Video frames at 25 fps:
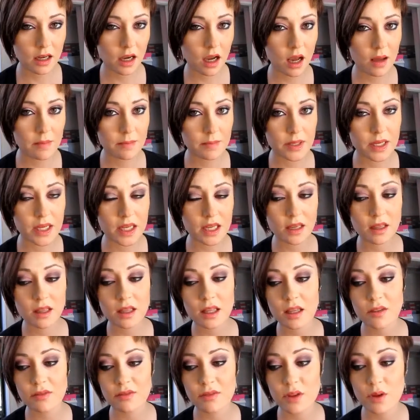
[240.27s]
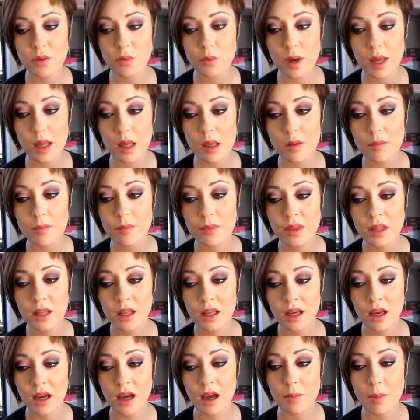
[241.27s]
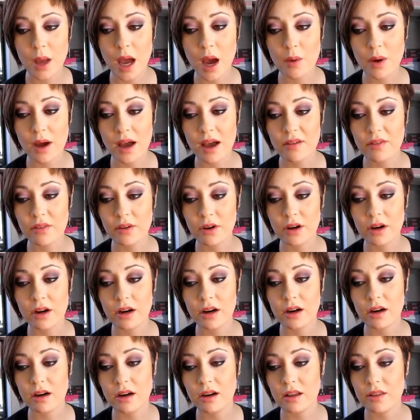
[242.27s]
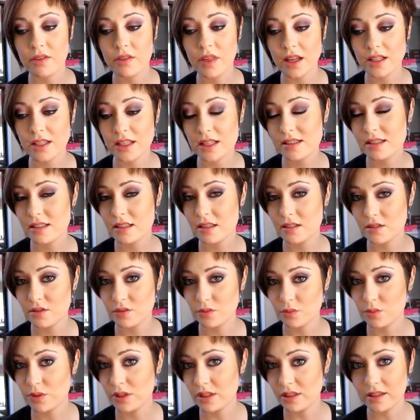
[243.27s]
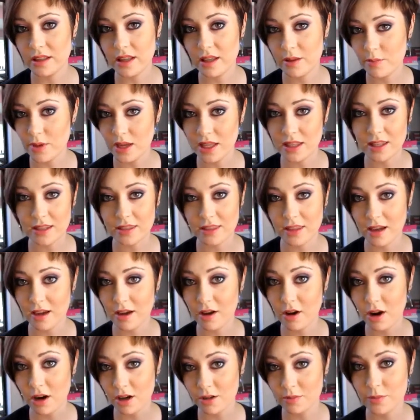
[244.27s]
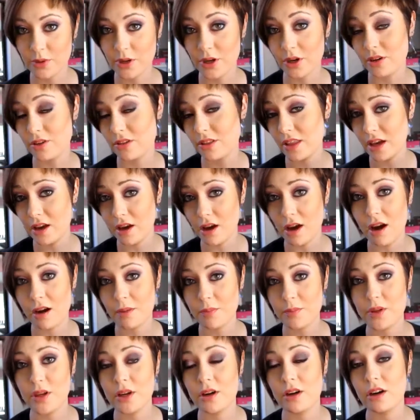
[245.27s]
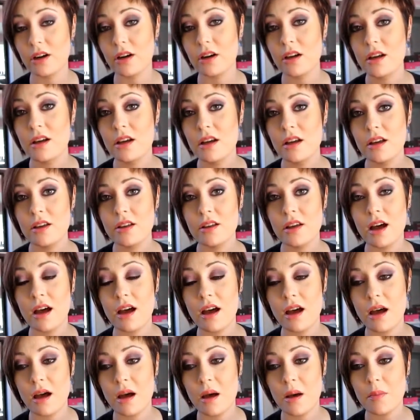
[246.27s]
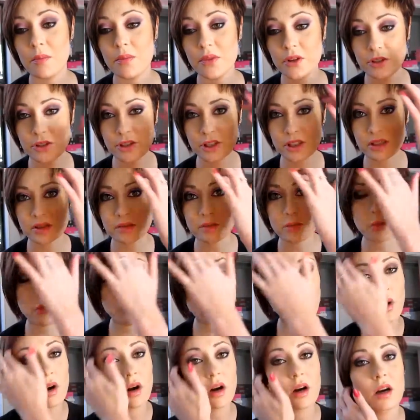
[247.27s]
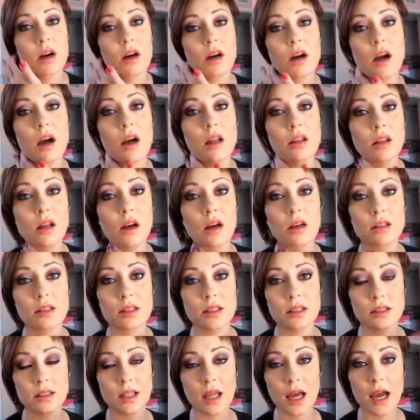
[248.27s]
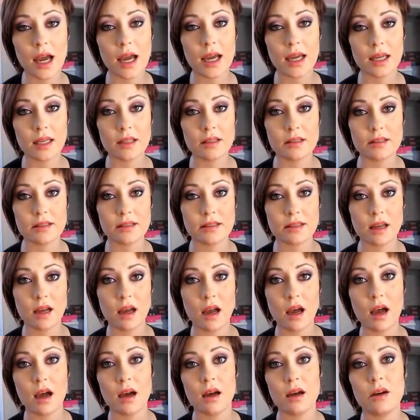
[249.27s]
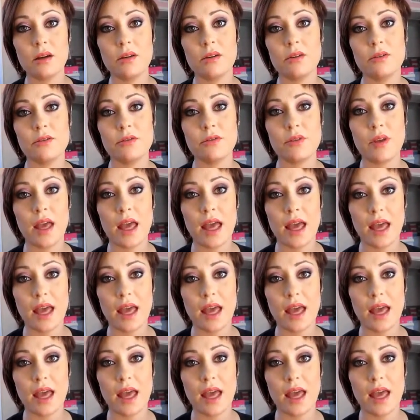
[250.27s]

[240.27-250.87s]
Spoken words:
company, if you will. However, that doesn't really mean that they aren't pure. They are pure. They're just more along the lines of